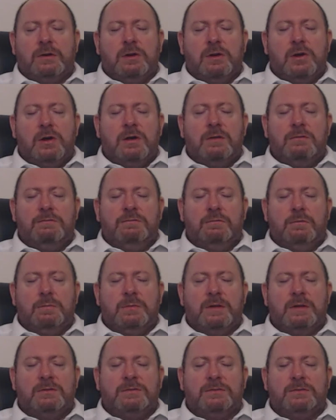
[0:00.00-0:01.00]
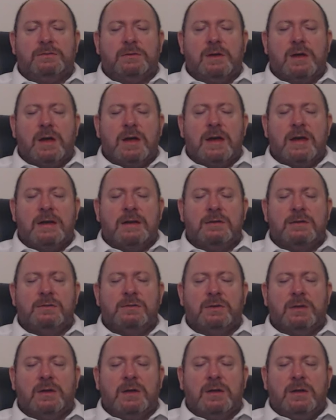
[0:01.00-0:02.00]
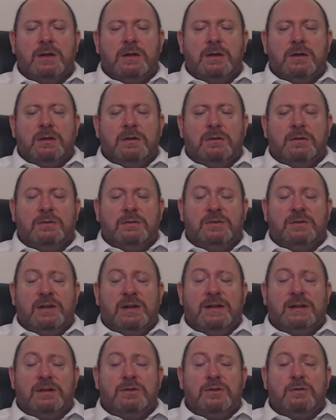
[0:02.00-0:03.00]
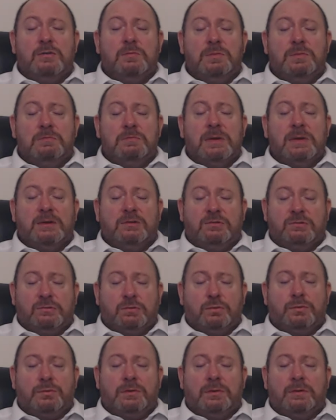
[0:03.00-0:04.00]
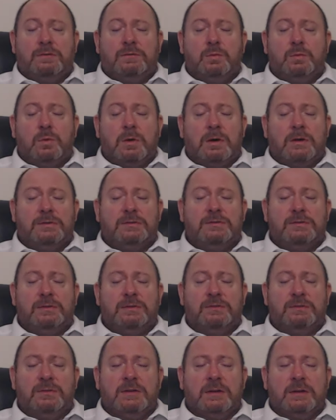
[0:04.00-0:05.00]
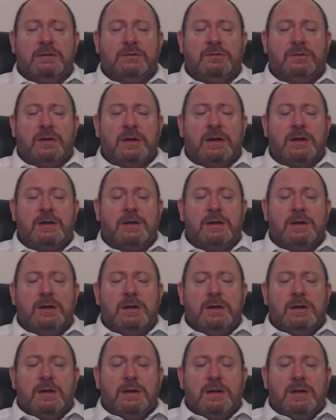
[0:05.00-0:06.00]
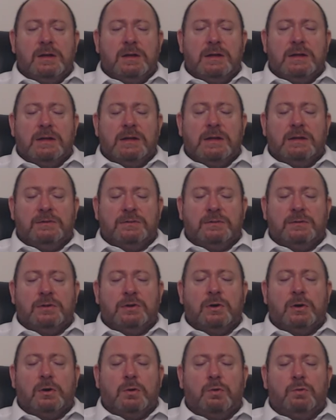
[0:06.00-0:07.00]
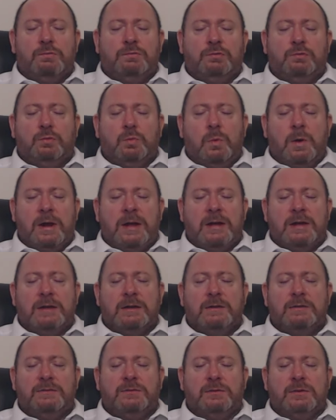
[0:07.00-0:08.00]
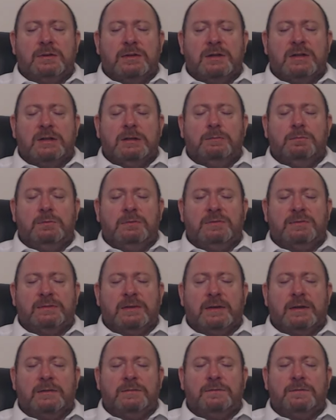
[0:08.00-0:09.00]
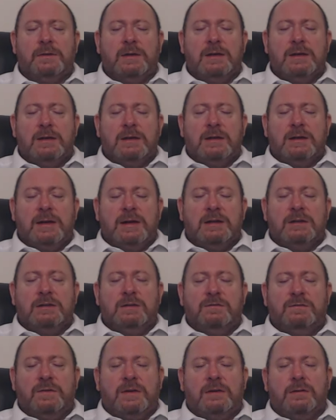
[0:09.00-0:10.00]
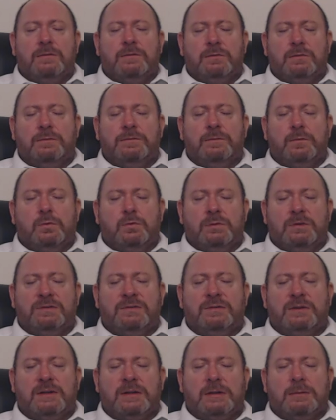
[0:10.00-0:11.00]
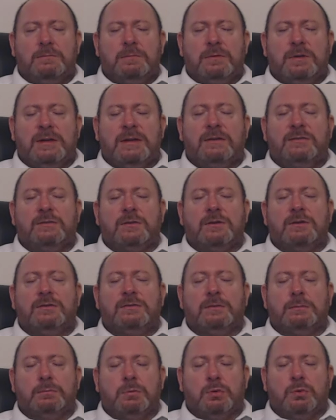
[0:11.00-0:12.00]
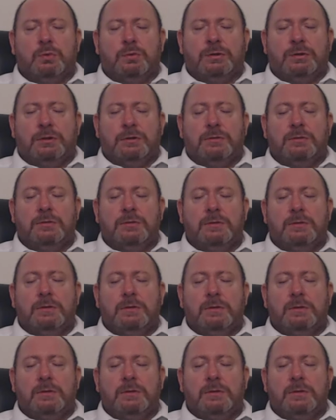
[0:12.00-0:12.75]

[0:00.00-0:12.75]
to learn from this and to let you know, but make sure that if you are sitting in a chair, it's going to hold your weight and it's going to keep you safe in the event of you falling asleep and it's going to support you.